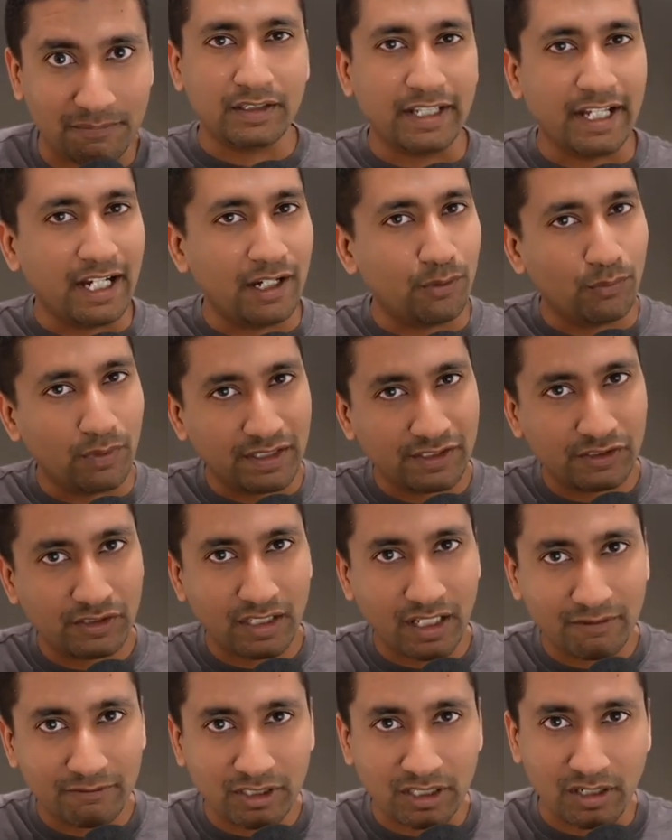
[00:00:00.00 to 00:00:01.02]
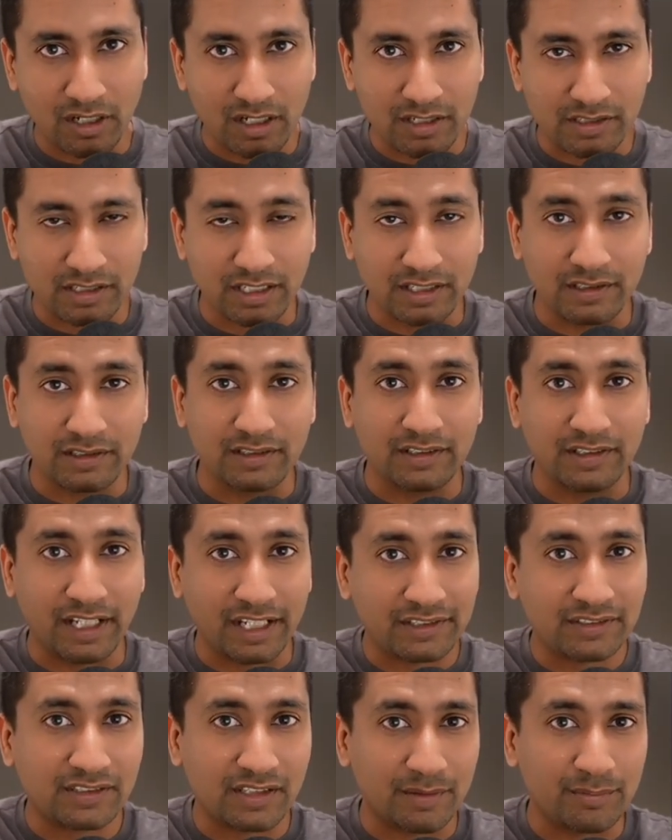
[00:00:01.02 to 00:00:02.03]
Now, once you have the content, the
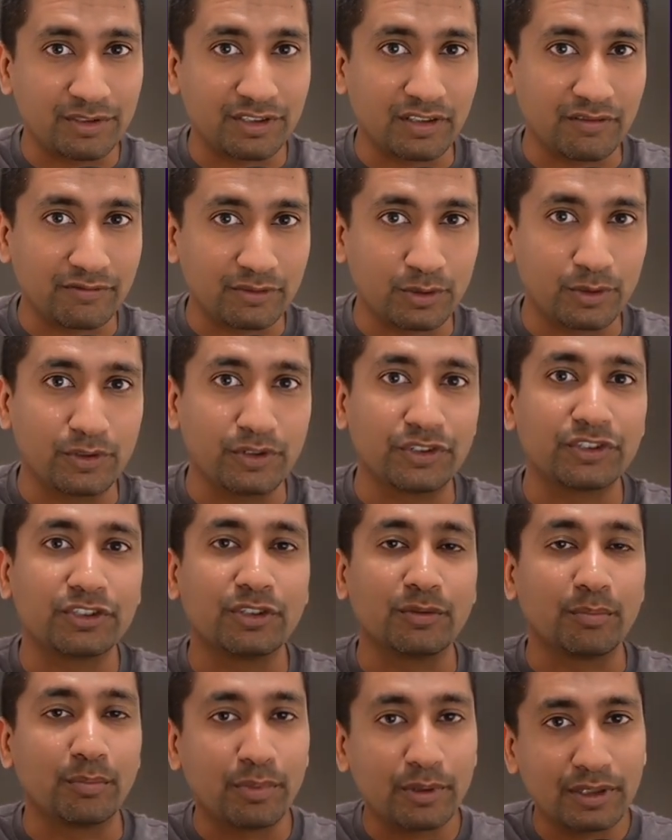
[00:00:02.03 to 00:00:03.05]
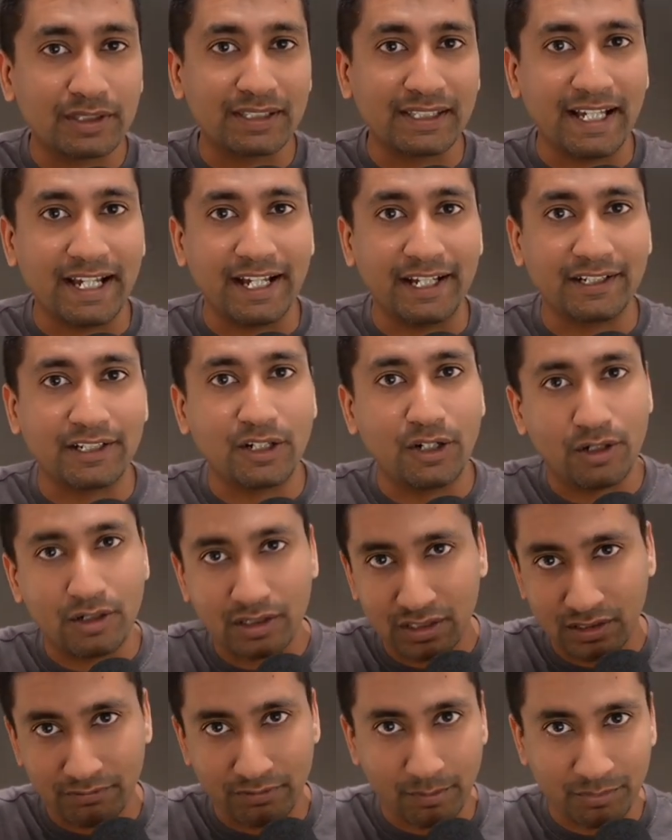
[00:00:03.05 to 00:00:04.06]
next step is of course to put that
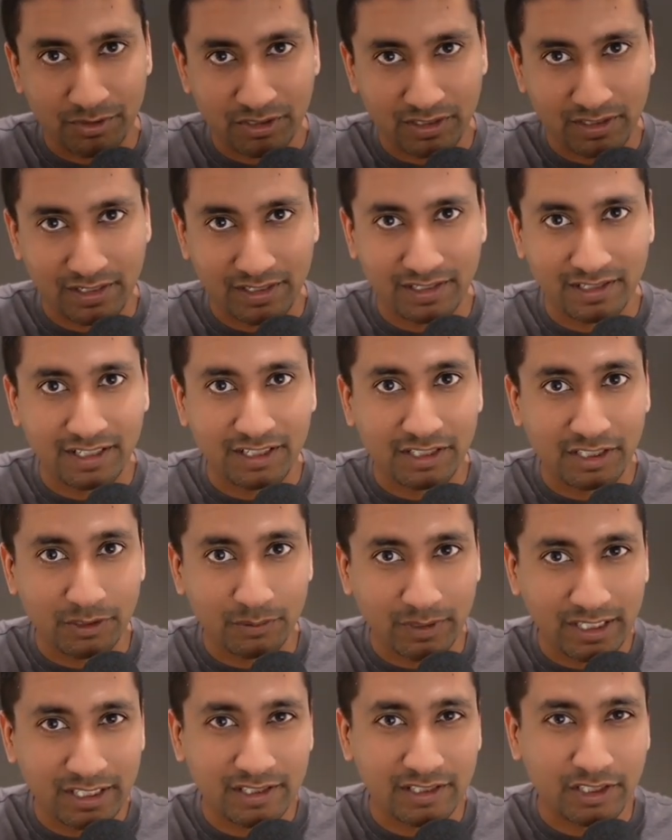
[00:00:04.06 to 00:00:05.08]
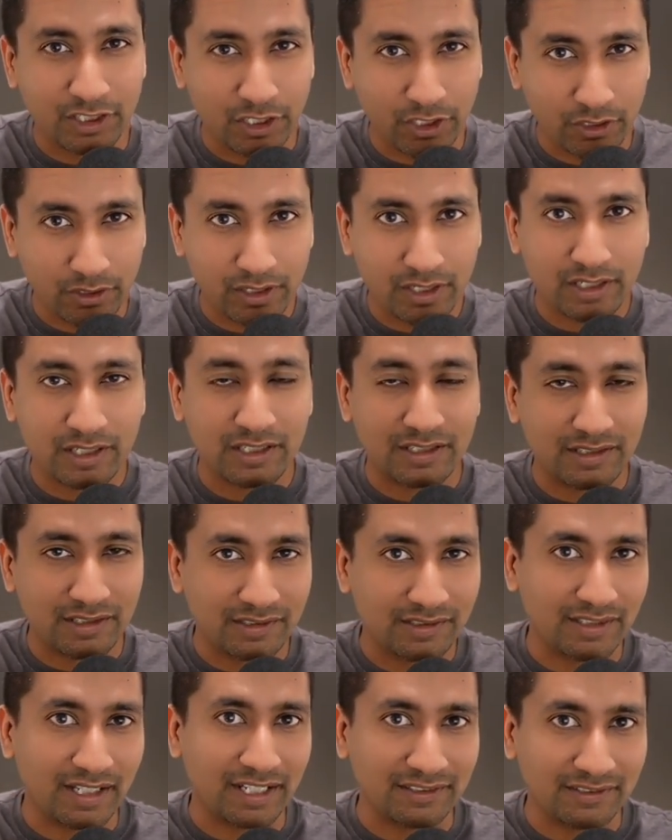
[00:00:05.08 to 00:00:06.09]
on the website, and you need a good
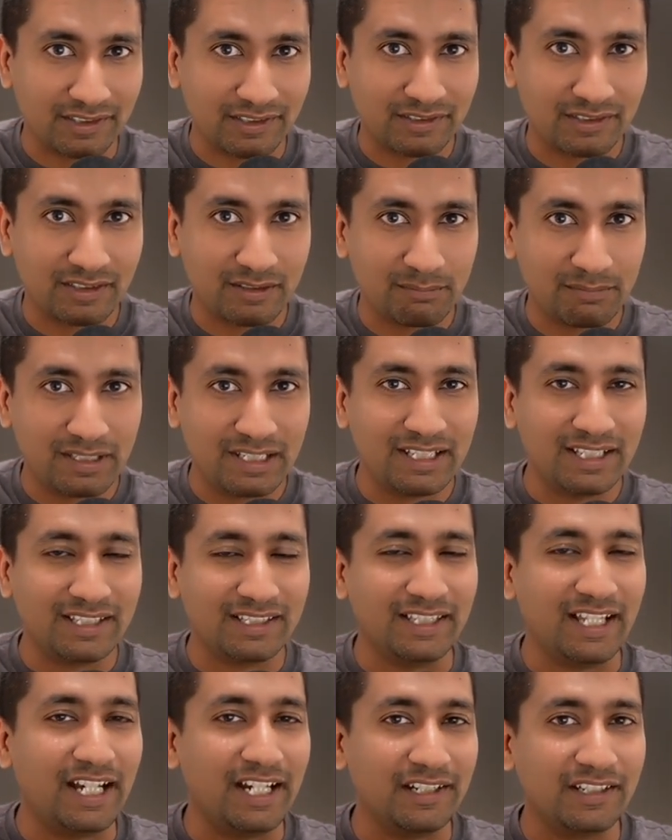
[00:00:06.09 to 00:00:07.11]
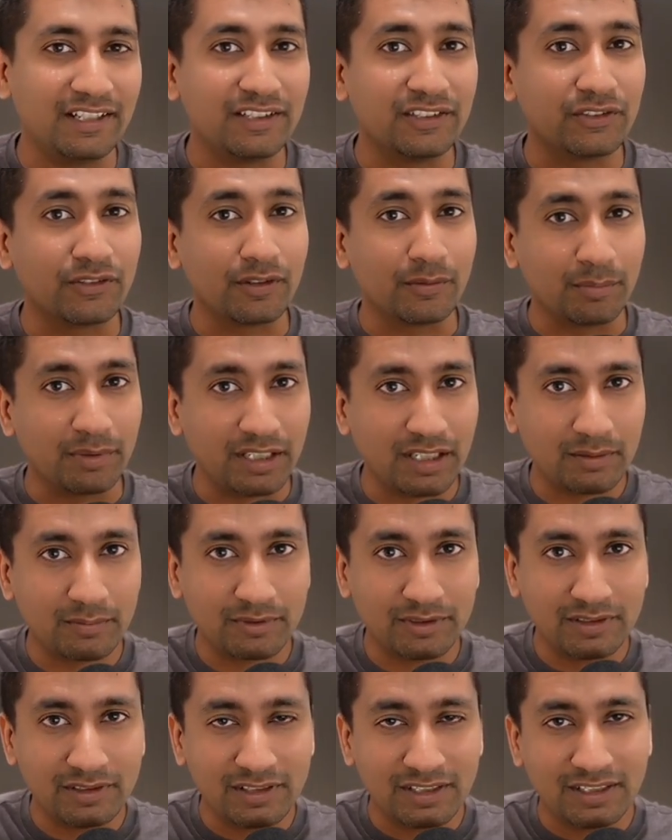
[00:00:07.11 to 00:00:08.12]
design system that is
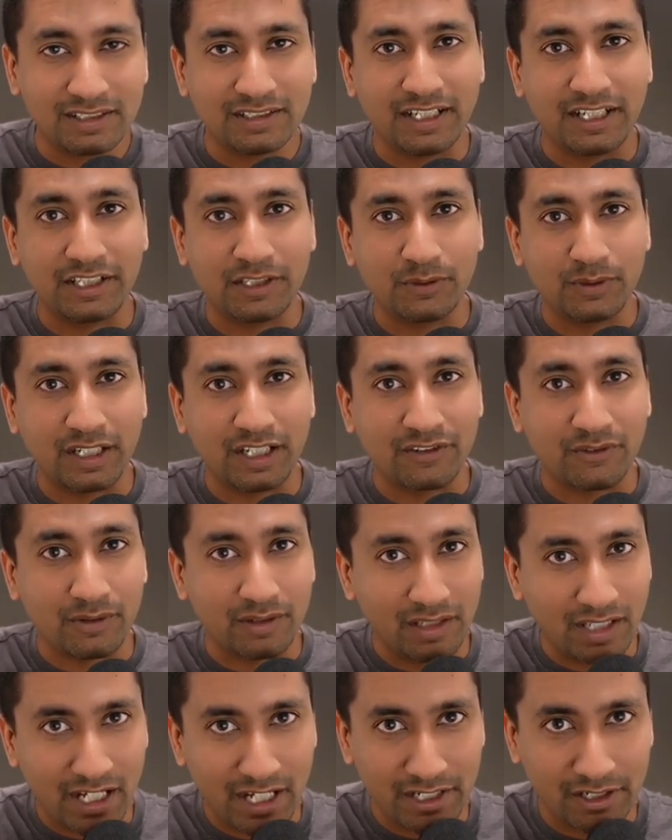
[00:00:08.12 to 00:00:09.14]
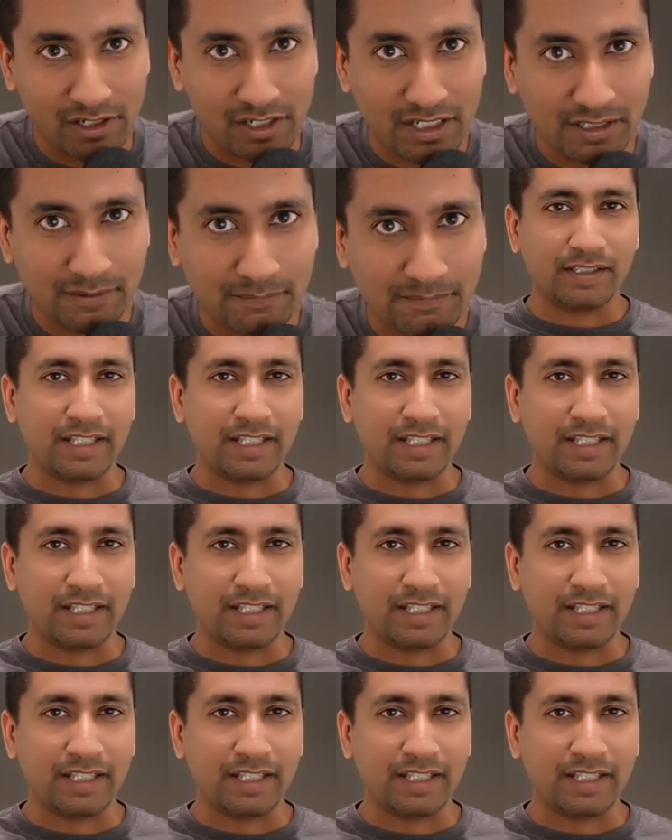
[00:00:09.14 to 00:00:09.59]
repeatable, that you can rely on.